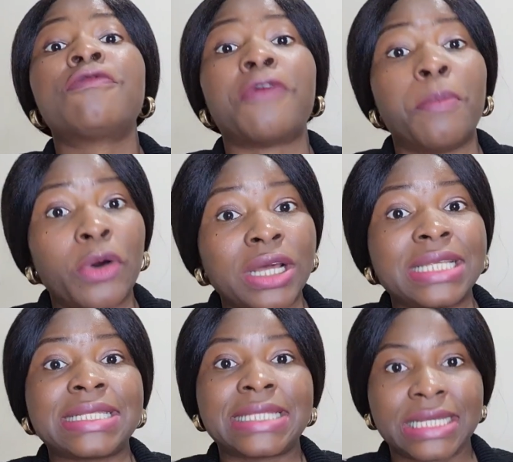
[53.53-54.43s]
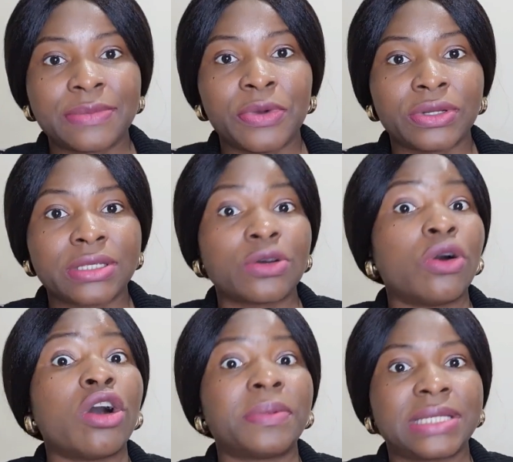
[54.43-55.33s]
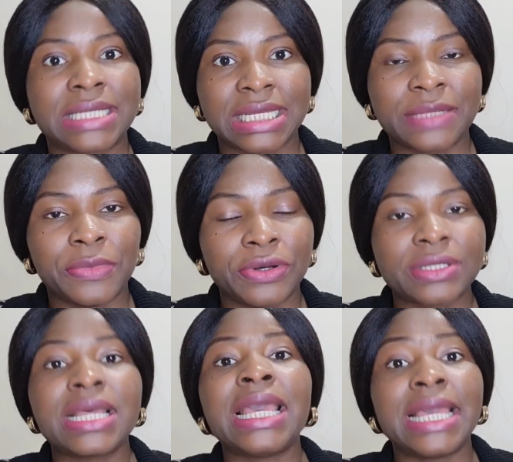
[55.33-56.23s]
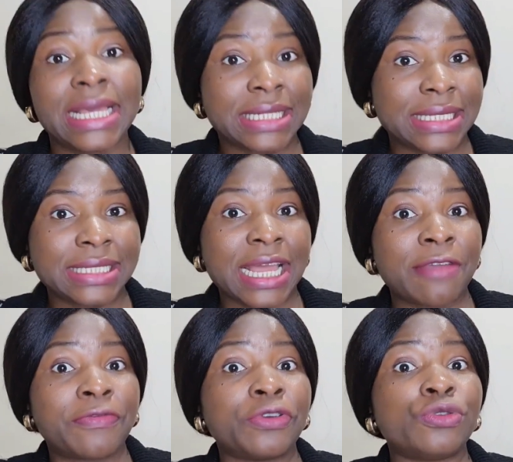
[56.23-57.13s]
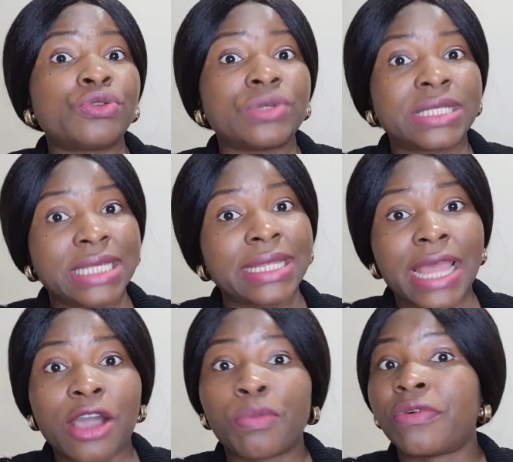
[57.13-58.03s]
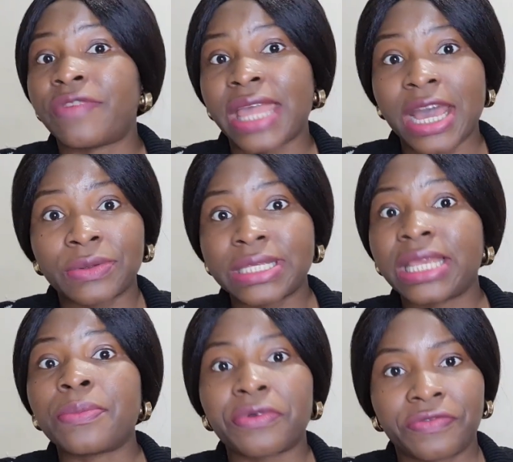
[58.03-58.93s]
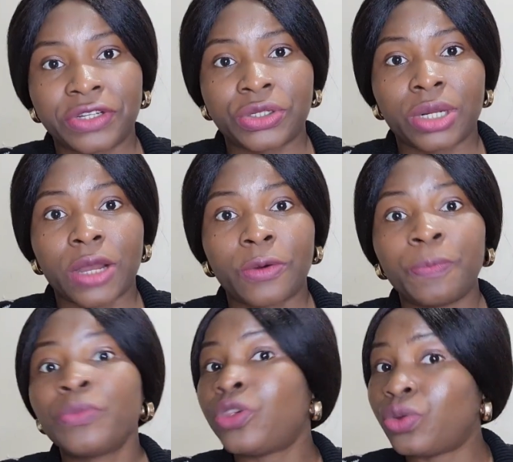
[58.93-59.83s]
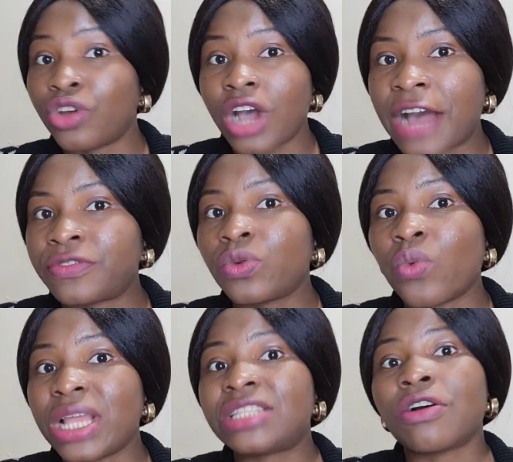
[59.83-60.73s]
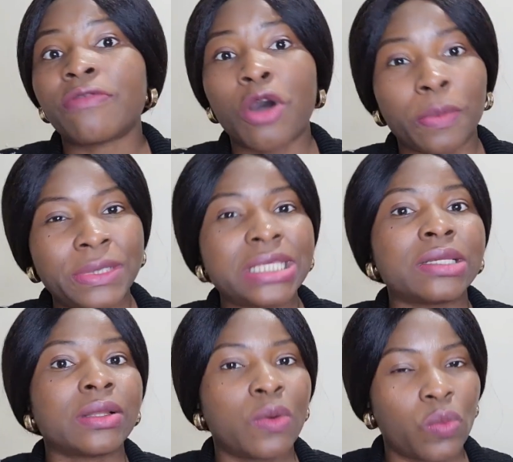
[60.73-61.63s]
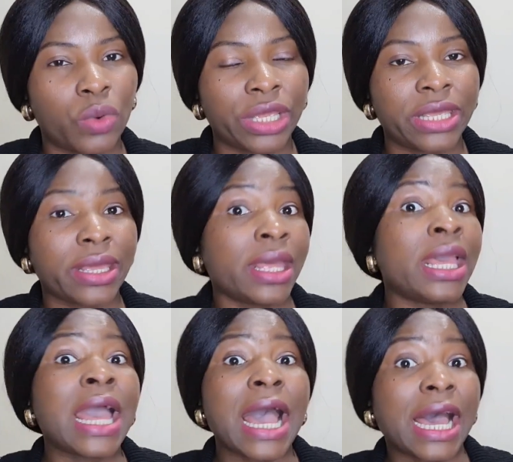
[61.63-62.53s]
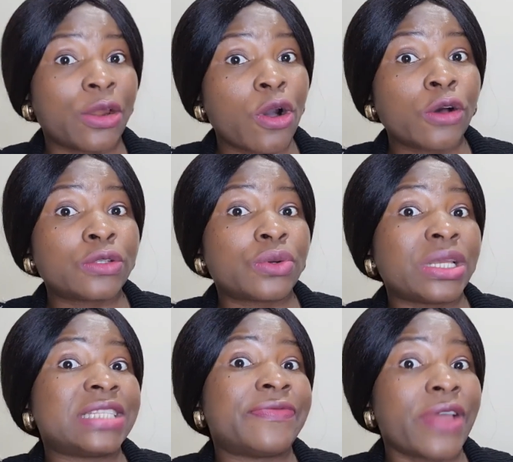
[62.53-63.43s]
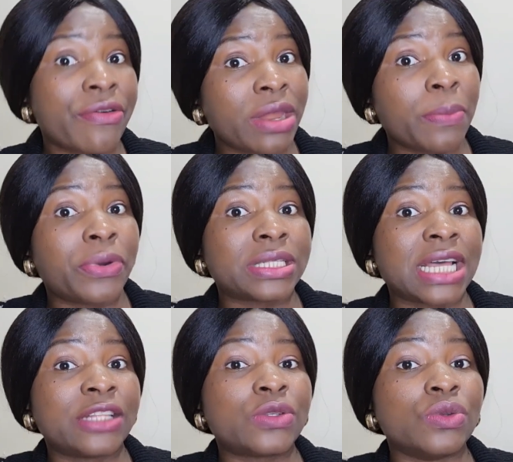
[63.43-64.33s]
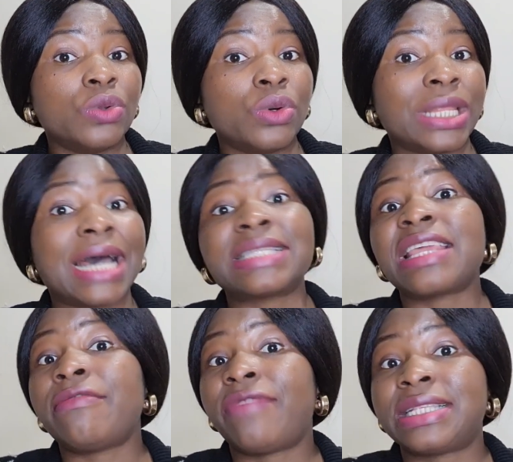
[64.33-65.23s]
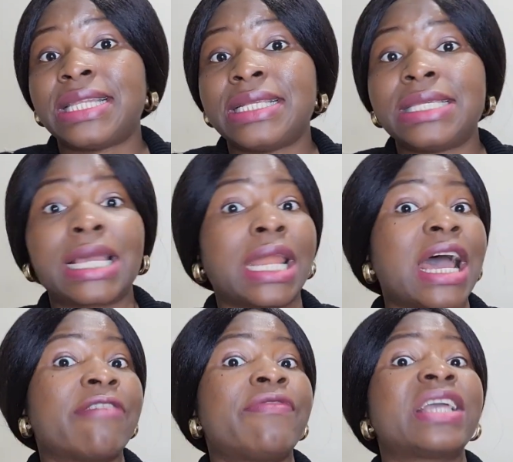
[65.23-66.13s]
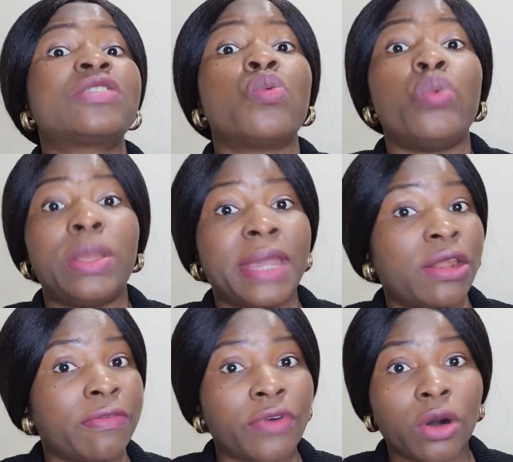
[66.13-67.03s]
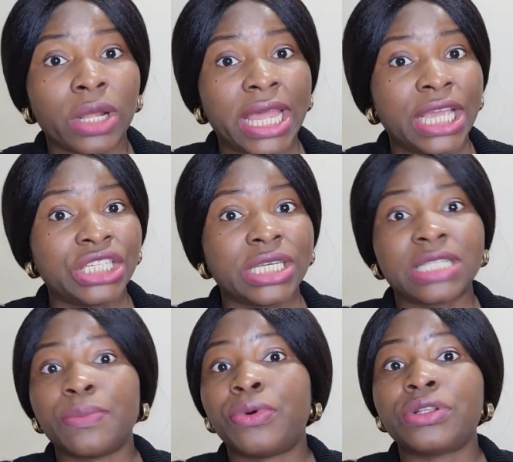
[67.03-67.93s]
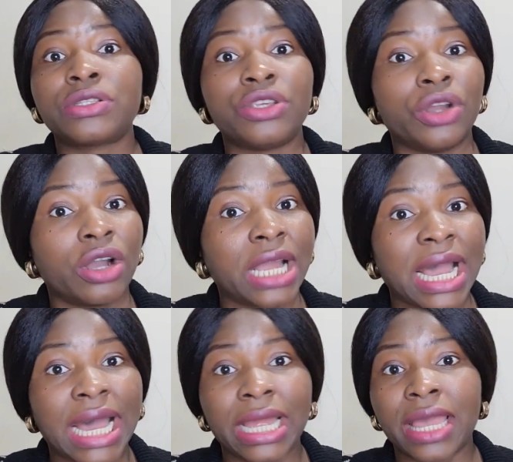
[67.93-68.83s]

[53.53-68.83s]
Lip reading: for more than 6 months or up to 6 months, it is time for you to seek the help of a healthcare professional. You have to wait up till 1 year. And also, it's very important to know that infertility can affect women of all ages, both younger